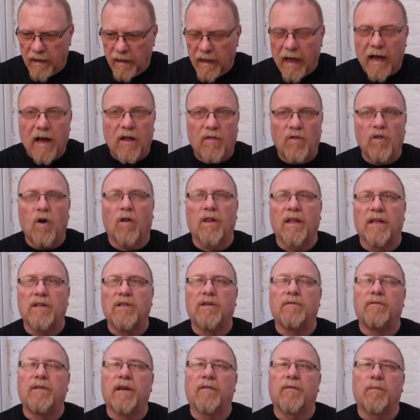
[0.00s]
a knowledge
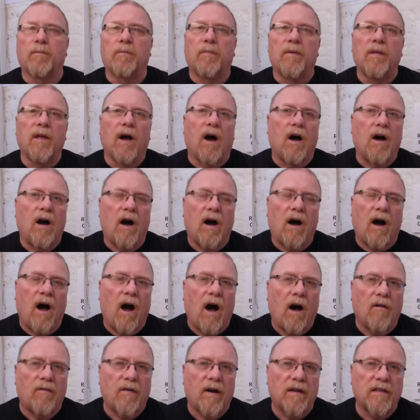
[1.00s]
of
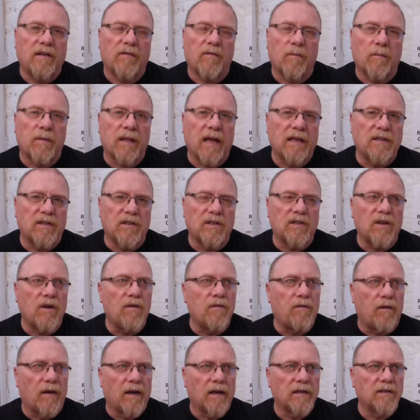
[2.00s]
how different places do
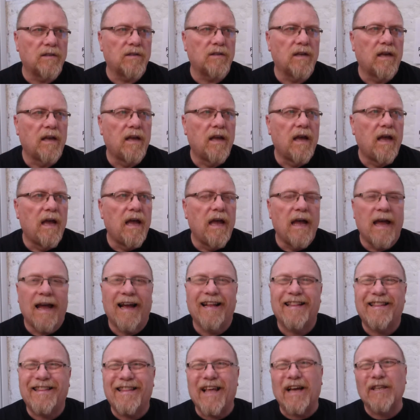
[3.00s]
things,
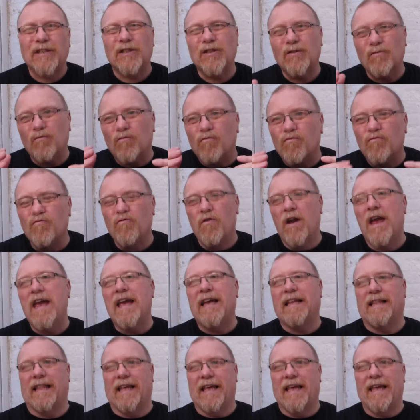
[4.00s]
it doesn't
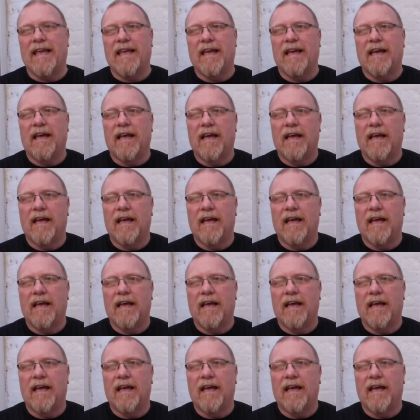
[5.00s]
really